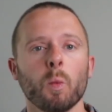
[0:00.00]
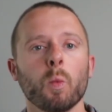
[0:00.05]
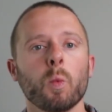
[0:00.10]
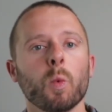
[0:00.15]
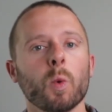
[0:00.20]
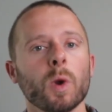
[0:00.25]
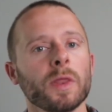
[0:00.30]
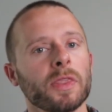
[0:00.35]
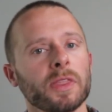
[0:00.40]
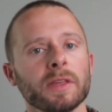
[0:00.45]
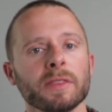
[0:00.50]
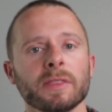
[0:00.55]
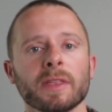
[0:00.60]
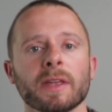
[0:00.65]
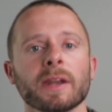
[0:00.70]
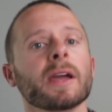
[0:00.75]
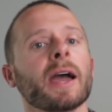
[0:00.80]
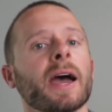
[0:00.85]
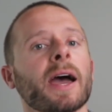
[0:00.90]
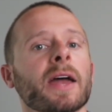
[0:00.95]
One thing that
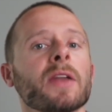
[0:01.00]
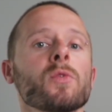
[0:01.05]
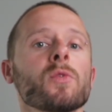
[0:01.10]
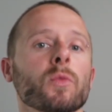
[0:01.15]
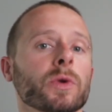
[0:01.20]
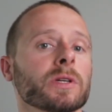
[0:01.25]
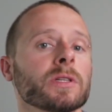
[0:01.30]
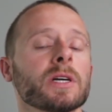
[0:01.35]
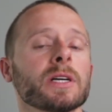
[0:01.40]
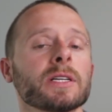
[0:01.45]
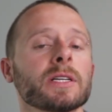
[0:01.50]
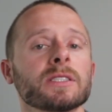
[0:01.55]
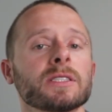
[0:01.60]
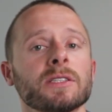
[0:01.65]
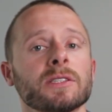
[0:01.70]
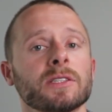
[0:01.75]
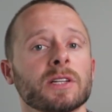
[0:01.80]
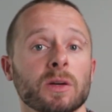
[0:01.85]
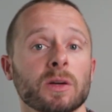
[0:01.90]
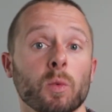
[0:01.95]
I hadn't realized
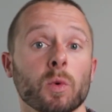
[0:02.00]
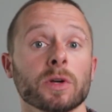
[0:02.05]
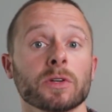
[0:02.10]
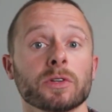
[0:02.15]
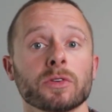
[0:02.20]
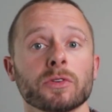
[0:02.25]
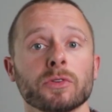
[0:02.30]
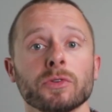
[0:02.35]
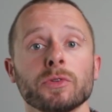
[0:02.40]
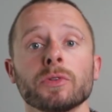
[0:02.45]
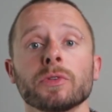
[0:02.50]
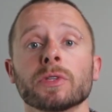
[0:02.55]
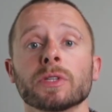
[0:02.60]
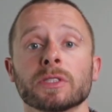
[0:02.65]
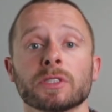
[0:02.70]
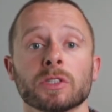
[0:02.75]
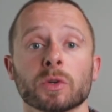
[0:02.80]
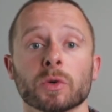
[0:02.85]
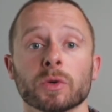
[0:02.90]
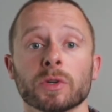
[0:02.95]
until I worked through the
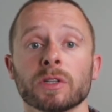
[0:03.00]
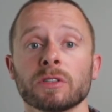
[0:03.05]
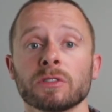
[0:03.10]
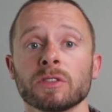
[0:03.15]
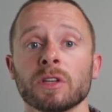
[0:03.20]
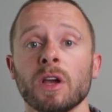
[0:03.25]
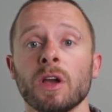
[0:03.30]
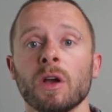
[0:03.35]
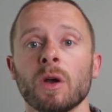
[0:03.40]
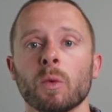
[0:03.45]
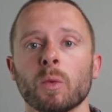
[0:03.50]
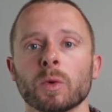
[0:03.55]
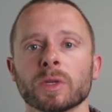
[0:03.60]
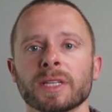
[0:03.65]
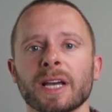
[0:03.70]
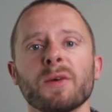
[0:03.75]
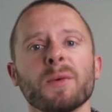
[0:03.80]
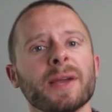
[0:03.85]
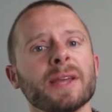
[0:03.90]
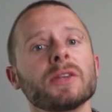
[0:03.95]
tutorials was
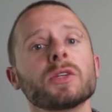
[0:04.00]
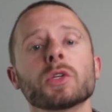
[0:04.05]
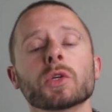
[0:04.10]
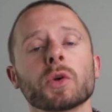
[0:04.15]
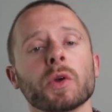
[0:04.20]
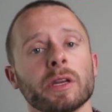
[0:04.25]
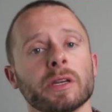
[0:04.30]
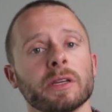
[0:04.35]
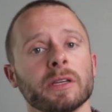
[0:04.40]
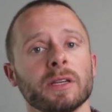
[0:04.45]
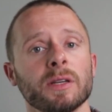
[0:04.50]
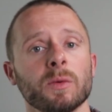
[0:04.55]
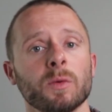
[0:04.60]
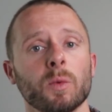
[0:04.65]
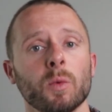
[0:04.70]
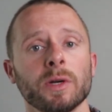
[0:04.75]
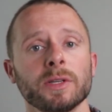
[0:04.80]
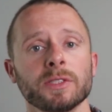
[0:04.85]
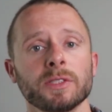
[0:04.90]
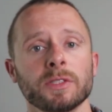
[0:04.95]
how integrated it
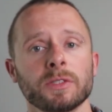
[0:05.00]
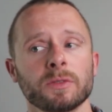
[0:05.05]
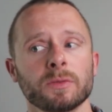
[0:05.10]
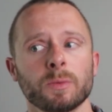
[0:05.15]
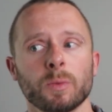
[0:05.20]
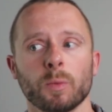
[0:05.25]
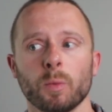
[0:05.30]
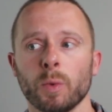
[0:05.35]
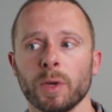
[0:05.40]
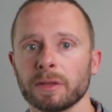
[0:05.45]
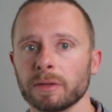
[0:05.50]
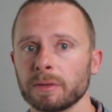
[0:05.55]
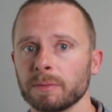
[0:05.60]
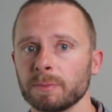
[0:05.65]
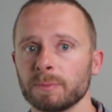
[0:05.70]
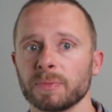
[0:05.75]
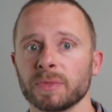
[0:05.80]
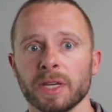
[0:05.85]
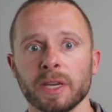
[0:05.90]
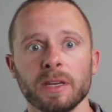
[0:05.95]
was with
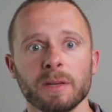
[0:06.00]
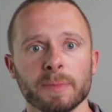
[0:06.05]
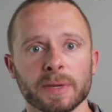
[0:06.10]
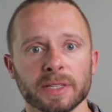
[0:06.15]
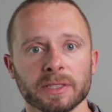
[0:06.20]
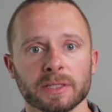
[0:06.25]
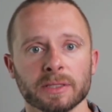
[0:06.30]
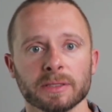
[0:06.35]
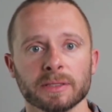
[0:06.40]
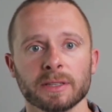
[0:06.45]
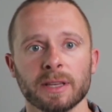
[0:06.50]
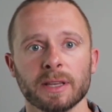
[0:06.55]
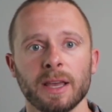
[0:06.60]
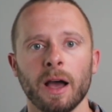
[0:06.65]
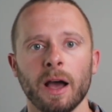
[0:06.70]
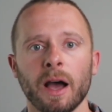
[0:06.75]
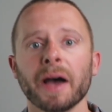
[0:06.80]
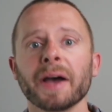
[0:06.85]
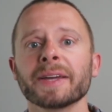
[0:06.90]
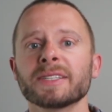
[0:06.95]
databases.
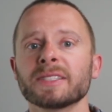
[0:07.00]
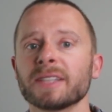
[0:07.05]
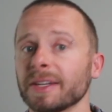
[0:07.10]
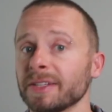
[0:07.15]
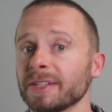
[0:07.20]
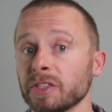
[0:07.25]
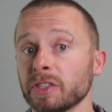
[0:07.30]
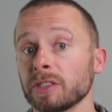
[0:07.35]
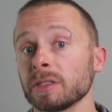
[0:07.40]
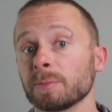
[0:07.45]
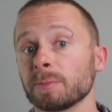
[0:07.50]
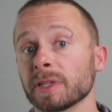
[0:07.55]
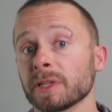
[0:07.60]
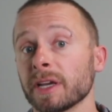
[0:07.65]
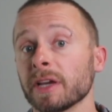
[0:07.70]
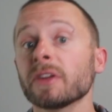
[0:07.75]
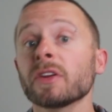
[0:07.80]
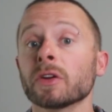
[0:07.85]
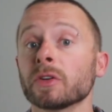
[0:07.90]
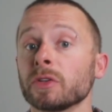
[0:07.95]
I initially
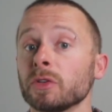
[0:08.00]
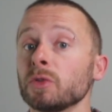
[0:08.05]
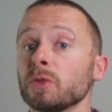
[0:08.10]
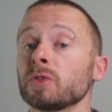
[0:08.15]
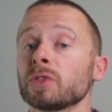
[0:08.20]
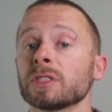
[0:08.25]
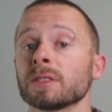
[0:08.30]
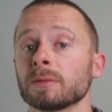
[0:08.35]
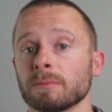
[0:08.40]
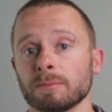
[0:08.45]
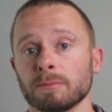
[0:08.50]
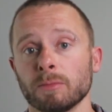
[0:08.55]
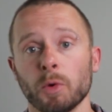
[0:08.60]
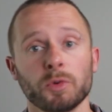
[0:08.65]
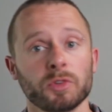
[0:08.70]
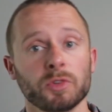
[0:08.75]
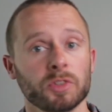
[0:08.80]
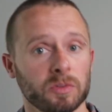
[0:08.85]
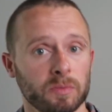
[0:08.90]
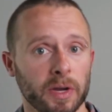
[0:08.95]
planned on using
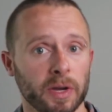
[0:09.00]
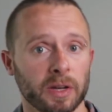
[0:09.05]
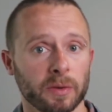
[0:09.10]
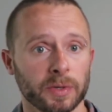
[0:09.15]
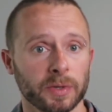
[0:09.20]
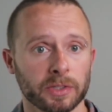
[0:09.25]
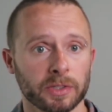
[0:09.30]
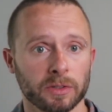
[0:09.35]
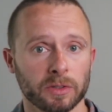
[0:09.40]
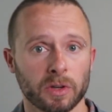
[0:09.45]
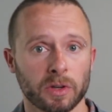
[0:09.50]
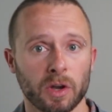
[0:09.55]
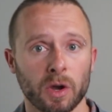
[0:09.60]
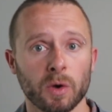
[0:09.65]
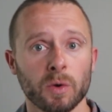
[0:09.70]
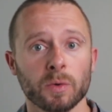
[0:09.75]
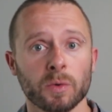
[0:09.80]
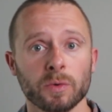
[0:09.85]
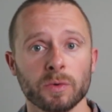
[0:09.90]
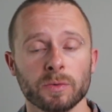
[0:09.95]
most of my original
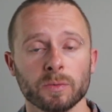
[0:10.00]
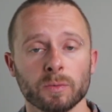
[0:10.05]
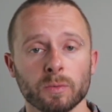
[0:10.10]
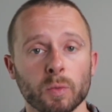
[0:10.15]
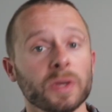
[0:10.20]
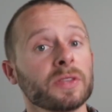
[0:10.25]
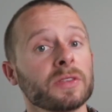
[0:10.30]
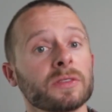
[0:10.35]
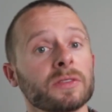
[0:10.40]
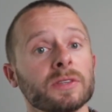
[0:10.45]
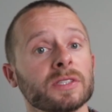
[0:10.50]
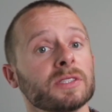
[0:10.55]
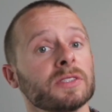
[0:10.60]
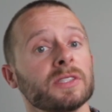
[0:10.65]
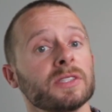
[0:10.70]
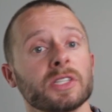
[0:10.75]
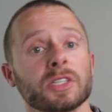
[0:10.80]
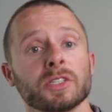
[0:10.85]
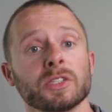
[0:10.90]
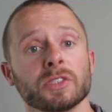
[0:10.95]
code with this
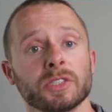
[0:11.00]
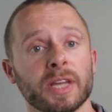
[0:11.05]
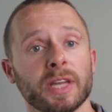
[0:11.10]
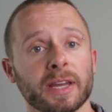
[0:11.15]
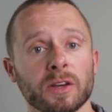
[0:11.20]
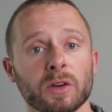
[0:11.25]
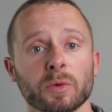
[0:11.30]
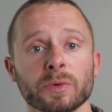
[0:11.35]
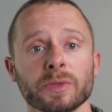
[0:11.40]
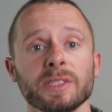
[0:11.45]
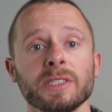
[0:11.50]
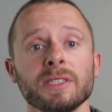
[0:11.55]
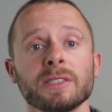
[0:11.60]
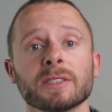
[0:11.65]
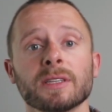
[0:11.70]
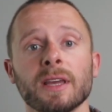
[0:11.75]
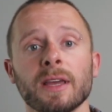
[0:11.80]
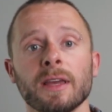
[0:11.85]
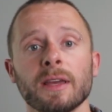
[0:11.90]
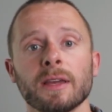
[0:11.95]
initial Django
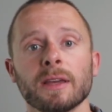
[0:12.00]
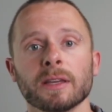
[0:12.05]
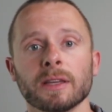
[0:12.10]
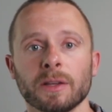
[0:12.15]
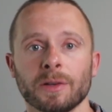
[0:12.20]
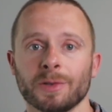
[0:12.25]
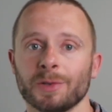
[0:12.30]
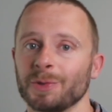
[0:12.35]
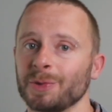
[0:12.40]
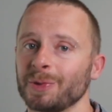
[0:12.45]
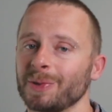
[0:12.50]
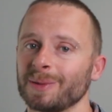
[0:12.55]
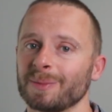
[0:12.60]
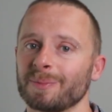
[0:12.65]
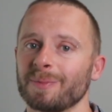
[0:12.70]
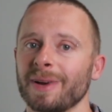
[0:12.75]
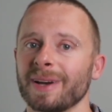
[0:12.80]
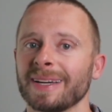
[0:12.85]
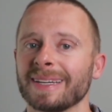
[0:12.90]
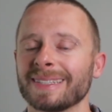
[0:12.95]
release, including
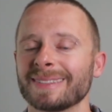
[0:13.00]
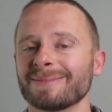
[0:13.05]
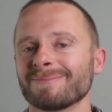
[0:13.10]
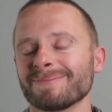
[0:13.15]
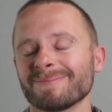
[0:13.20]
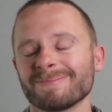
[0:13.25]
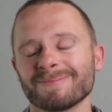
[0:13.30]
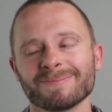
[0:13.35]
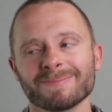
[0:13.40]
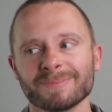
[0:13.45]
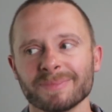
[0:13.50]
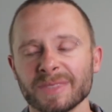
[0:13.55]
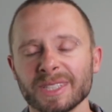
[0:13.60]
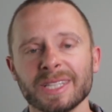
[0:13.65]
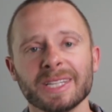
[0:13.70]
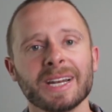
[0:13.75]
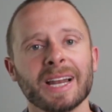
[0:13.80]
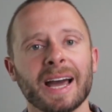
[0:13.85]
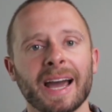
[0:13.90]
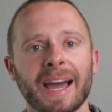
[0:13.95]
my
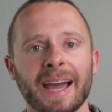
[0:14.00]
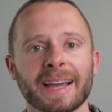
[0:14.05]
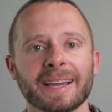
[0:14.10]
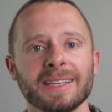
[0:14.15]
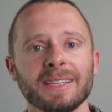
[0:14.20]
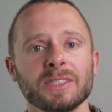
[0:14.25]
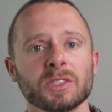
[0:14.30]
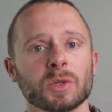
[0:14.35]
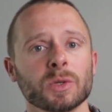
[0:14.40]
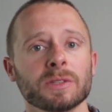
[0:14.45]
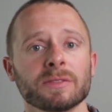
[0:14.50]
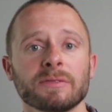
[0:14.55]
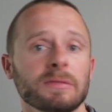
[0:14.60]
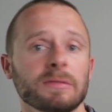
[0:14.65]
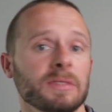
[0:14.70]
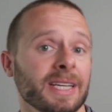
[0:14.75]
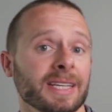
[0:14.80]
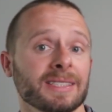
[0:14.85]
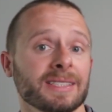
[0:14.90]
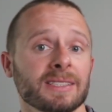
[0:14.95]
little hacky sort of
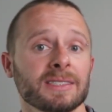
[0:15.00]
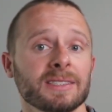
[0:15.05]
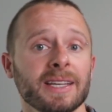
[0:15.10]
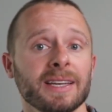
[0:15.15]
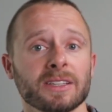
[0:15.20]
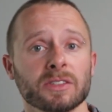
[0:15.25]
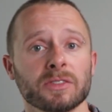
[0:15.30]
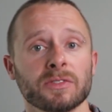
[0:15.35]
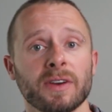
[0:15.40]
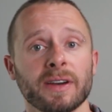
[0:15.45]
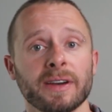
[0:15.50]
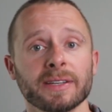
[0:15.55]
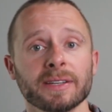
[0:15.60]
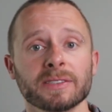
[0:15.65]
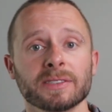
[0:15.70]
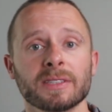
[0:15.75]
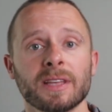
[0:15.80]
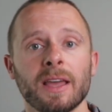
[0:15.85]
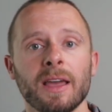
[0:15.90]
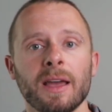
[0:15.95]
test settings
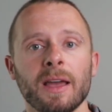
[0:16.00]
files.